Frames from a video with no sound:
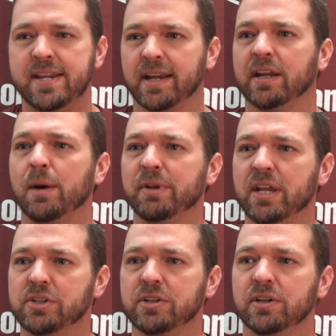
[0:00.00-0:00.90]
take a
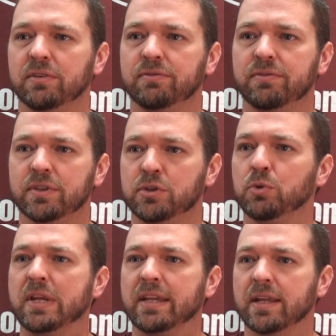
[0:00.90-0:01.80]
combination of the
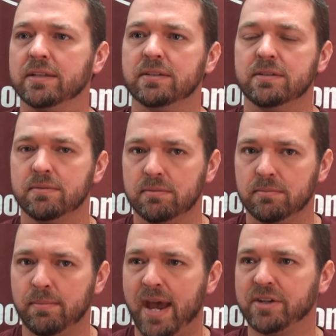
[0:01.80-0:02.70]
two weekend
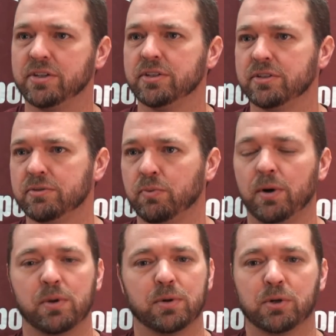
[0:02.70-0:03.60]
matches
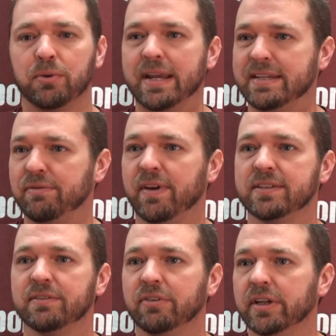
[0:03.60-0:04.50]
where we were great
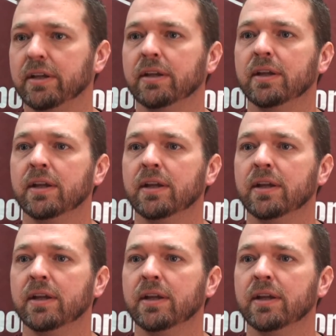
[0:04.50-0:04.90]
defensively